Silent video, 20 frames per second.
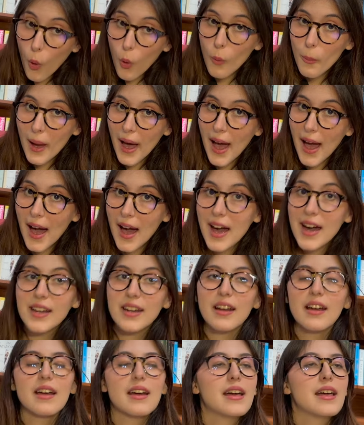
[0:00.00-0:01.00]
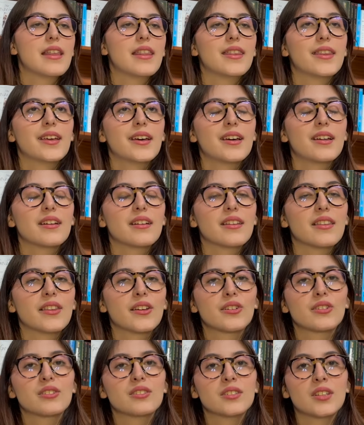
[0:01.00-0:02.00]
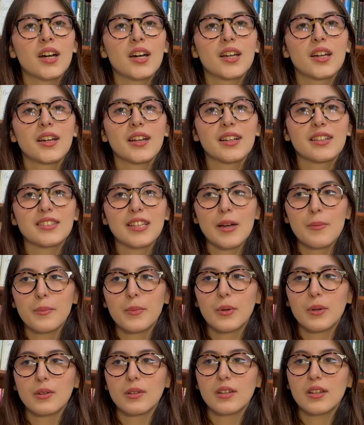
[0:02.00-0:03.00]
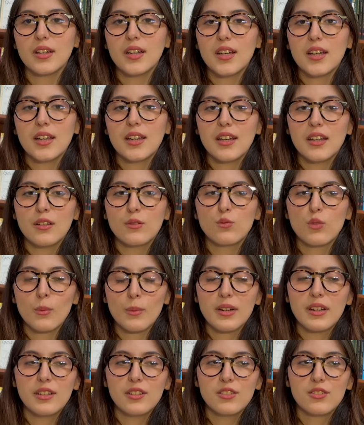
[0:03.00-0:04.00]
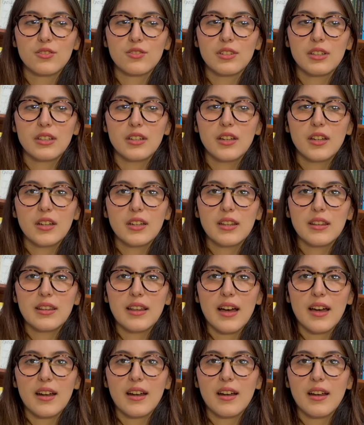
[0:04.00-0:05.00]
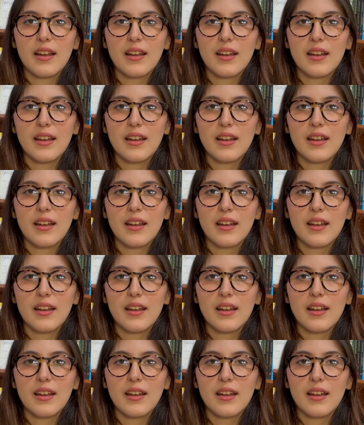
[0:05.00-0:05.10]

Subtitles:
bad that there is not an example in Roman history that